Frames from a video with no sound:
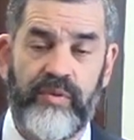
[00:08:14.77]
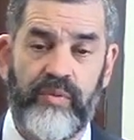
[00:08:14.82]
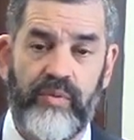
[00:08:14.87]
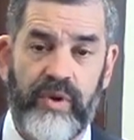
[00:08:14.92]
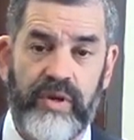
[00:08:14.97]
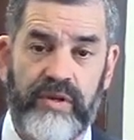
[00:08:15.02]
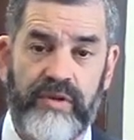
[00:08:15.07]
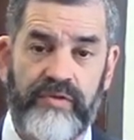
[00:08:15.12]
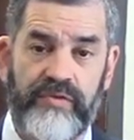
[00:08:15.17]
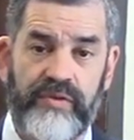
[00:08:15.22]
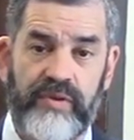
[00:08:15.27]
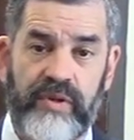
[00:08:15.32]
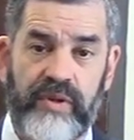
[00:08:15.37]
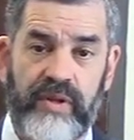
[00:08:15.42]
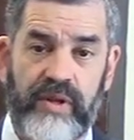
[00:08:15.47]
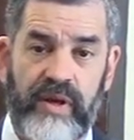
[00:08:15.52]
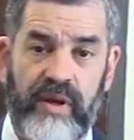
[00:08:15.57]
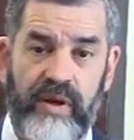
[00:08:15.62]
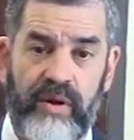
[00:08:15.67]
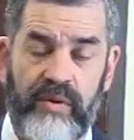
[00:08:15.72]
wonderful,
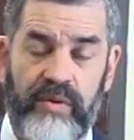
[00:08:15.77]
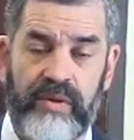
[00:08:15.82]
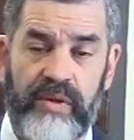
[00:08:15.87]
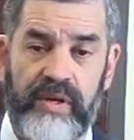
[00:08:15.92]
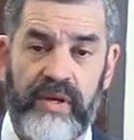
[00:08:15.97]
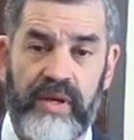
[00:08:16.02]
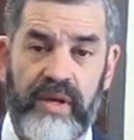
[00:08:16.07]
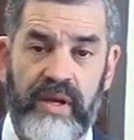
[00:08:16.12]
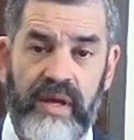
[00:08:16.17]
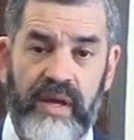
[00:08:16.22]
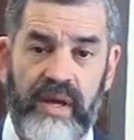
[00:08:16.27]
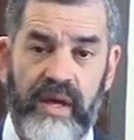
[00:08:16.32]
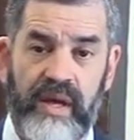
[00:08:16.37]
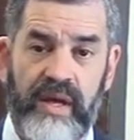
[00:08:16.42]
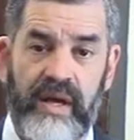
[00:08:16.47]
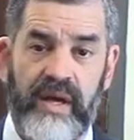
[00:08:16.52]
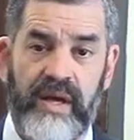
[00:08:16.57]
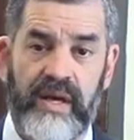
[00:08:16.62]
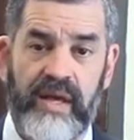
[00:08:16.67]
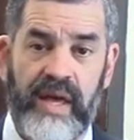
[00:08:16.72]
holy
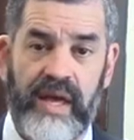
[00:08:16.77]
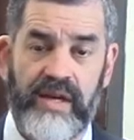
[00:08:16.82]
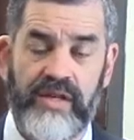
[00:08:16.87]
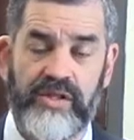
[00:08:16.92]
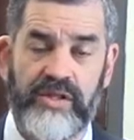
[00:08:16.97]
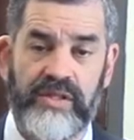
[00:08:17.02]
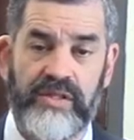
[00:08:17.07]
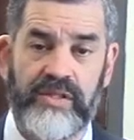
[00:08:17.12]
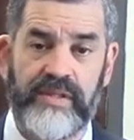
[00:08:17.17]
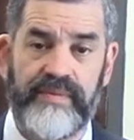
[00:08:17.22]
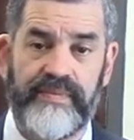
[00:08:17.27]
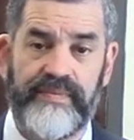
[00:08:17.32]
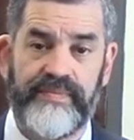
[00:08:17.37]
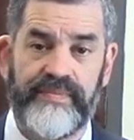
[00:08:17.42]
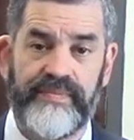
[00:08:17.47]
occasions.